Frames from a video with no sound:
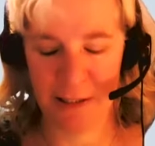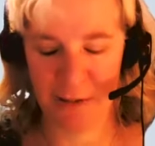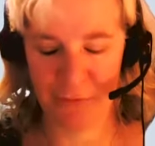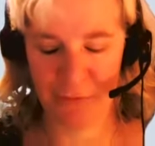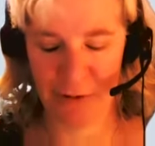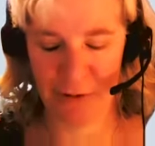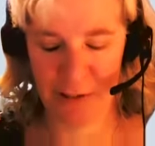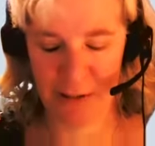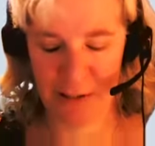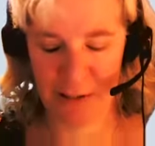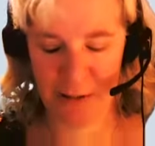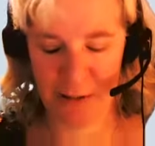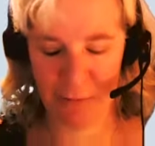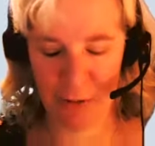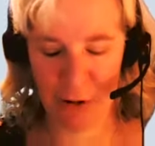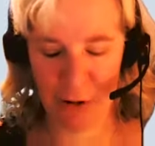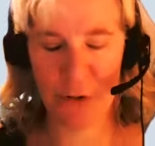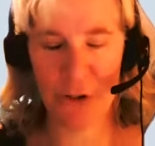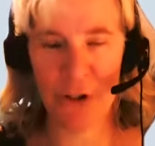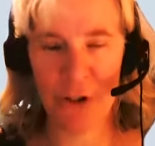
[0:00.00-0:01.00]
difference in
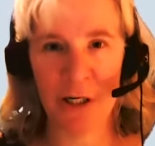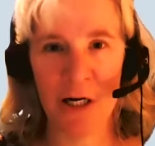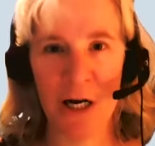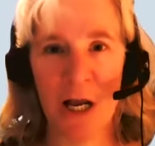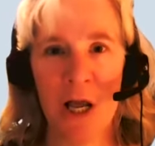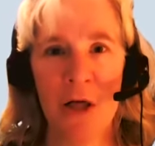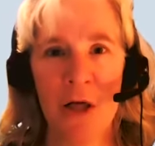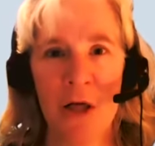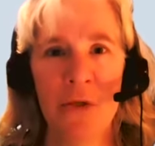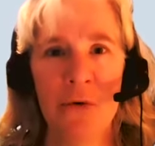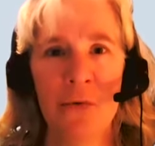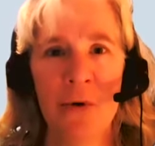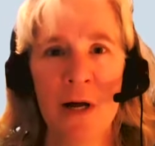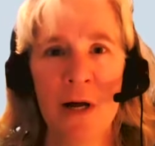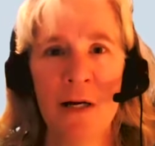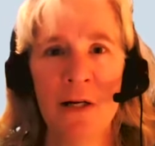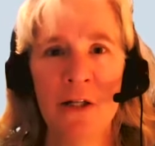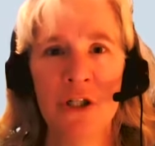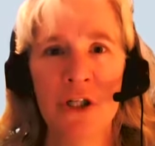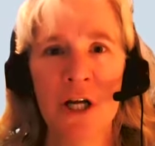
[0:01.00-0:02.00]
motion. The
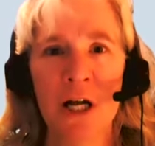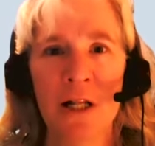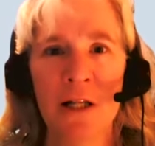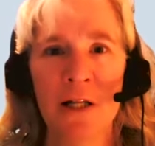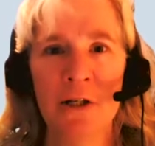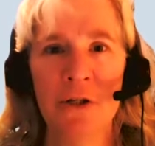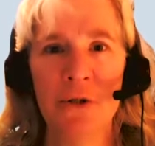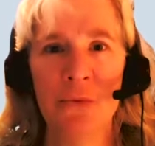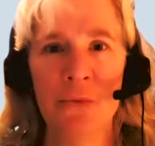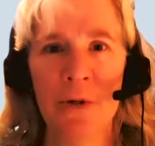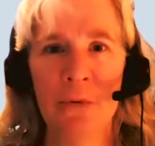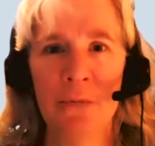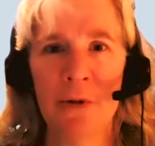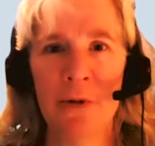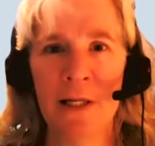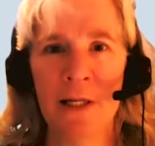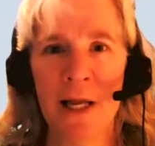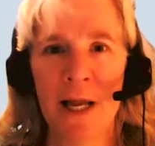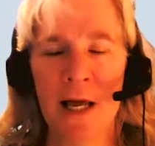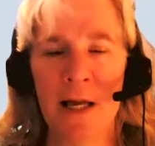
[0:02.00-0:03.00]
one challenge we
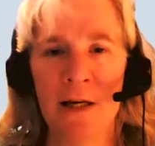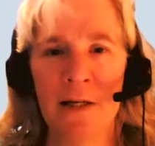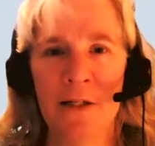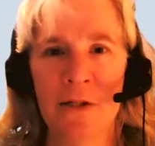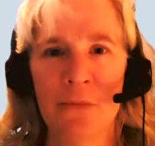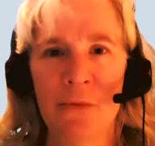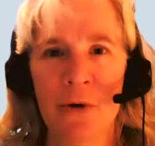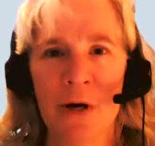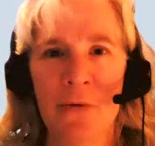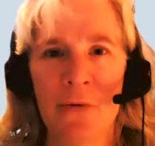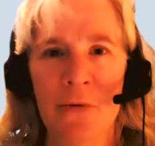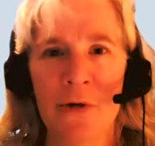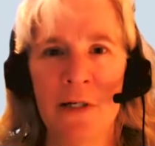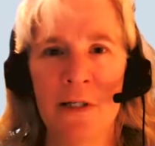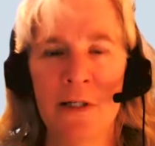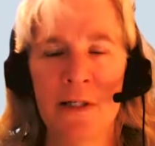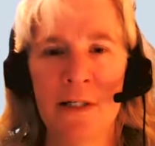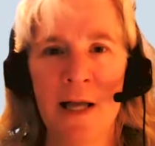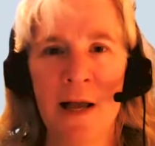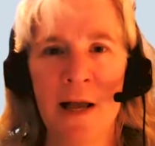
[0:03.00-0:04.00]
really had as well
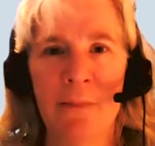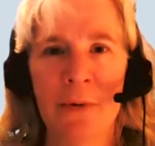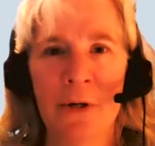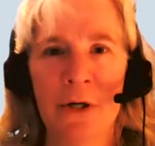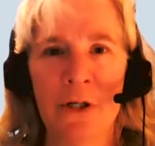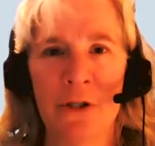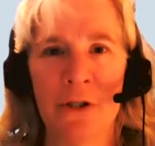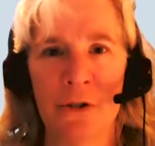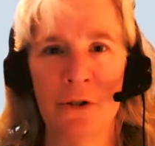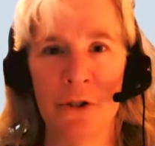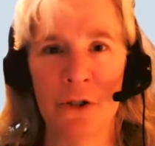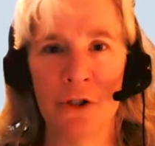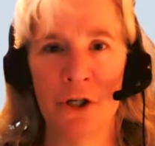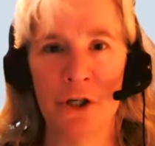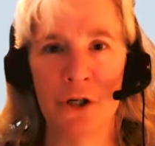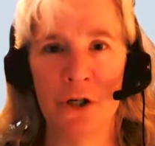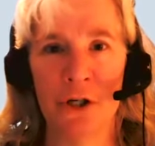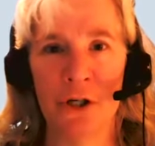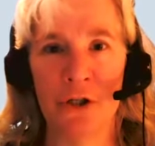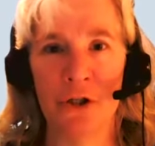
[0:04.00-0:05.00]
was
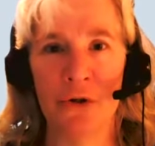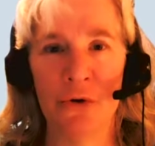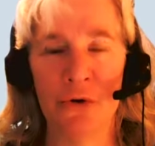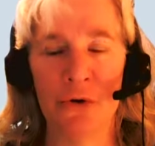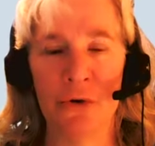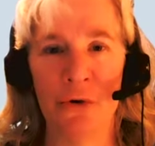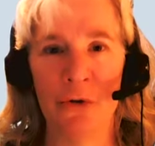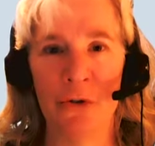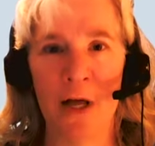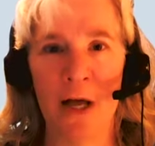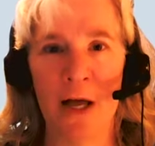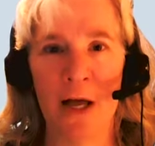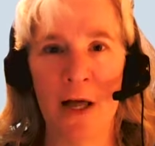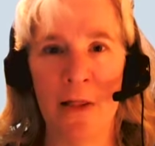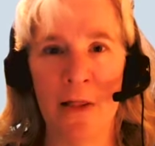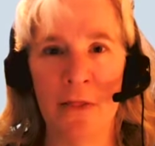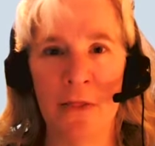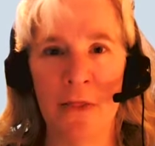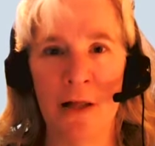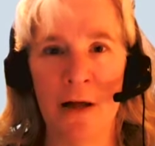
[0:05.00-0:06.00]
temperature control.
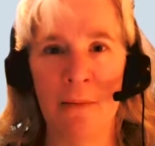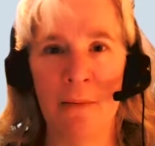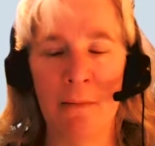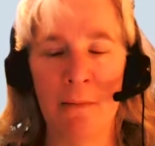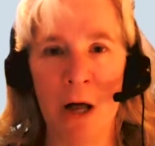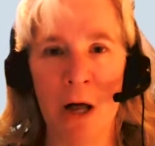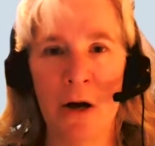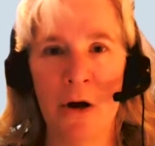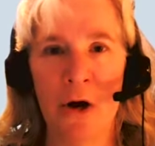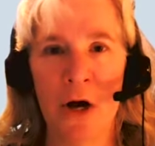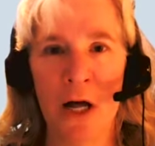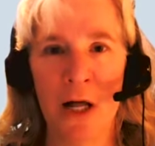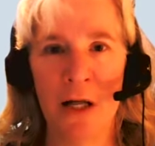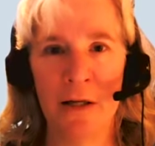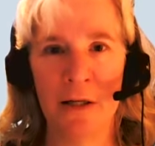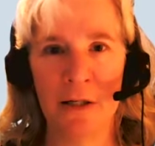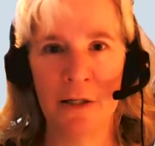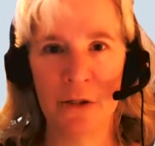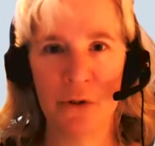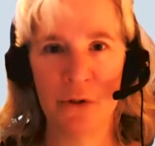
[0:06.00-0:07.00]
The
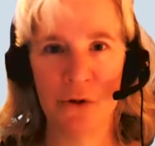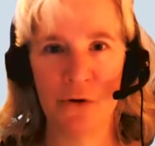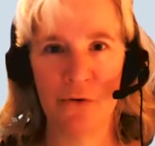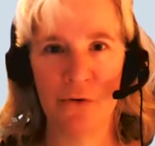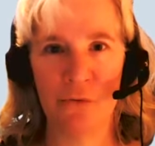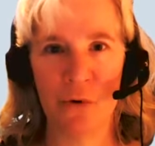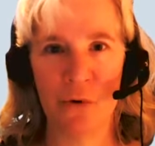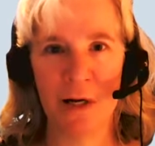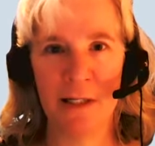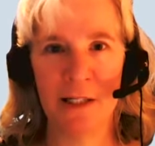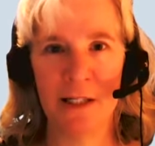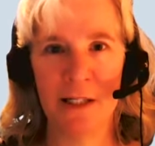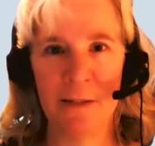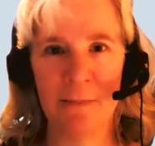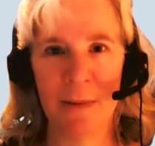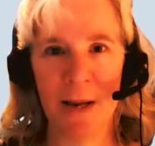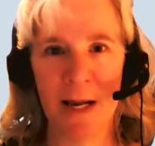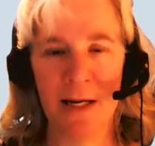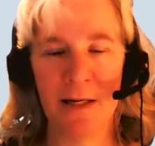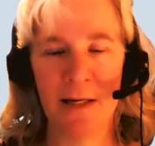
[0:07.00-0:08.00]
monohull is sort of one
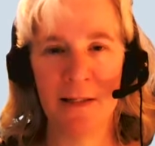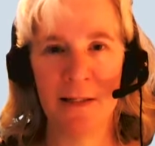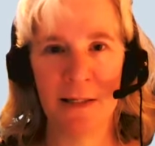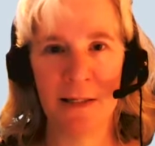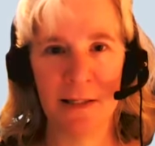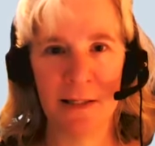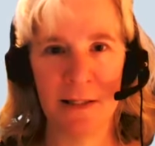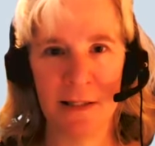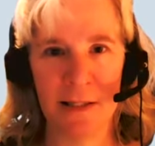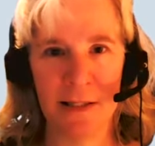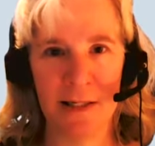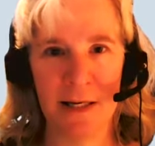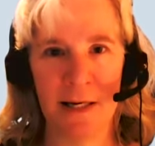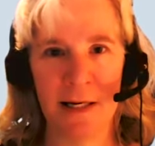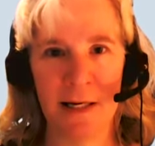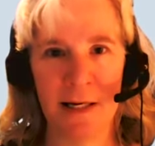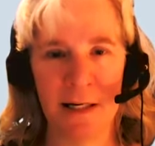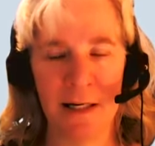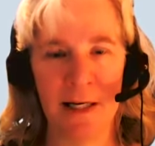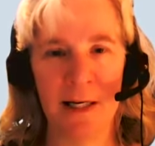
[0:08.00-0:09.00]
space, it's
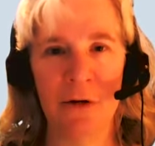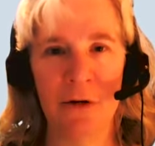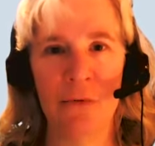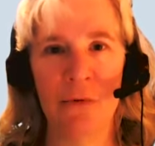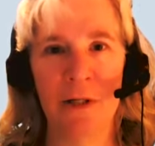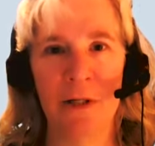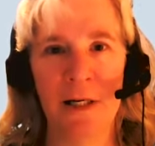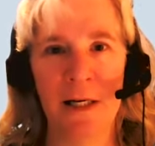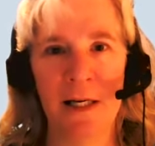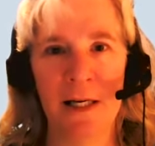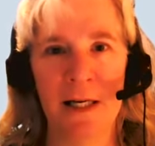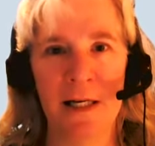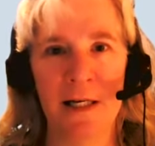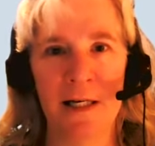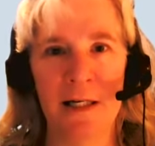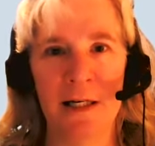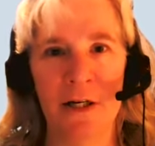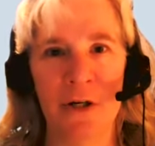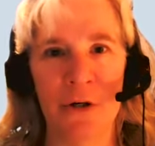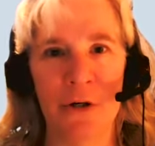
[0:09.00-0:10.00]
getting equally
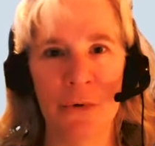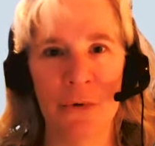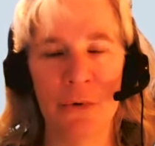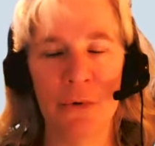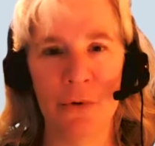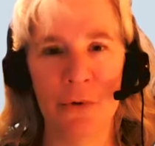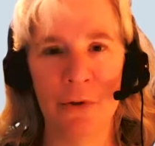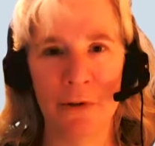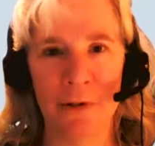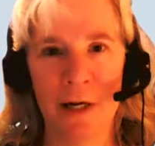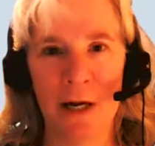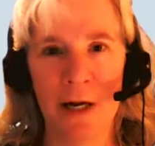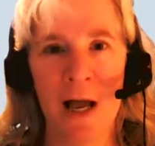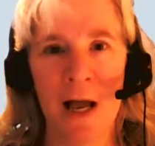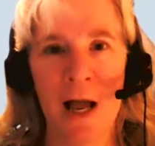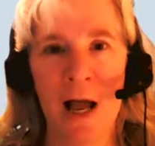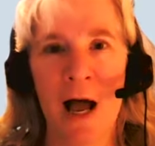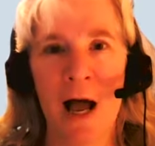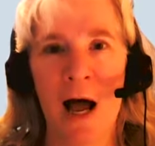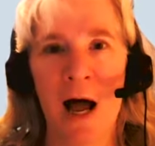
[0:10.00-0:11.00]
heated and cooled.
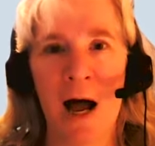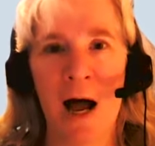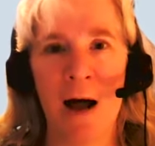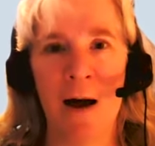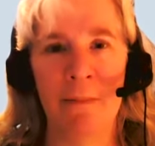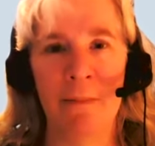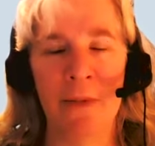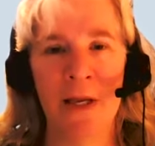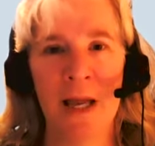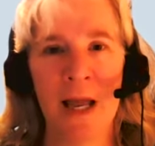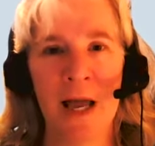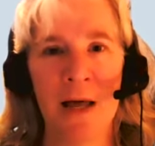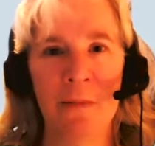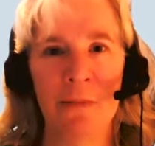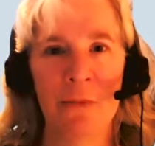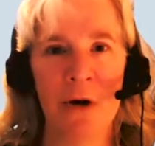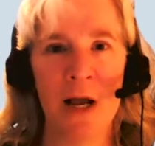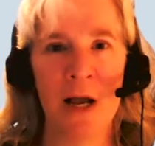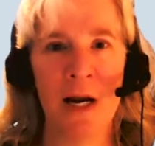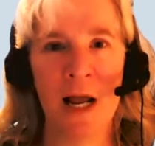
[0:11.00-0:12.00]
The
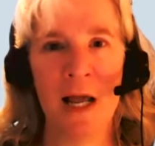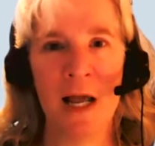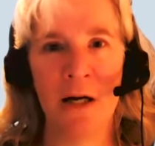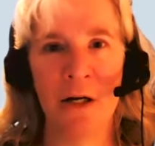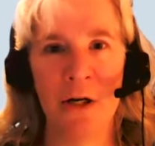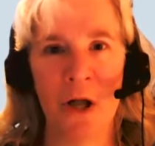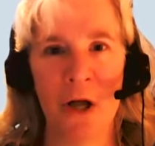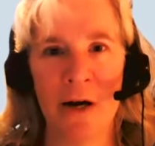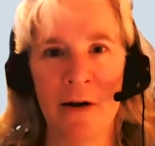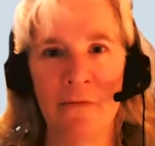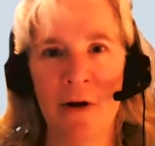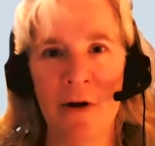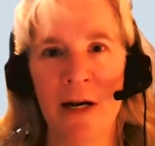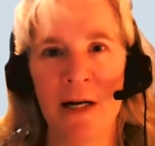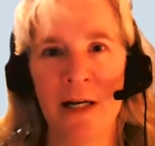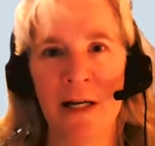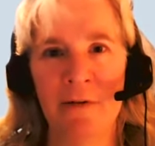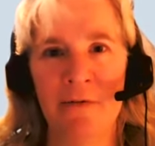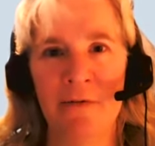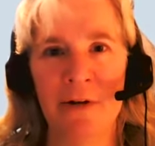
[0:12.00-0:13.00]
catamaran had a lot of
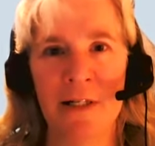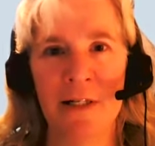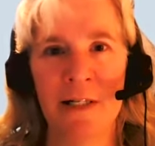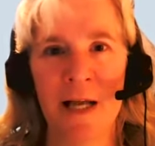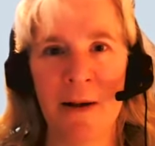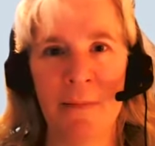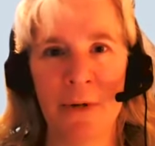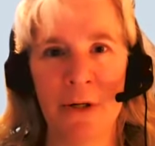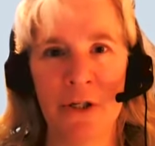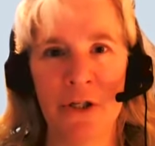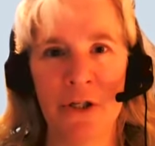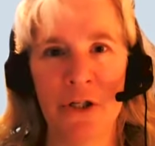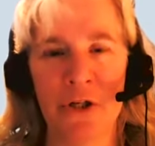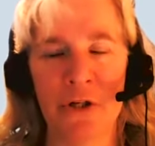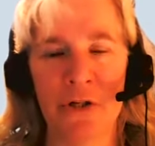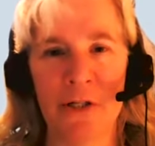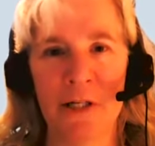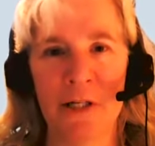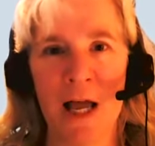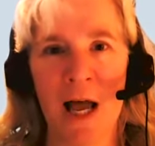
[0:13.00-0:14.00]
uneven
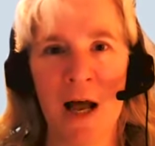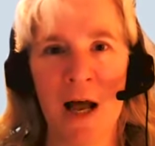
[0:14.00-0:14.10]
temperatures.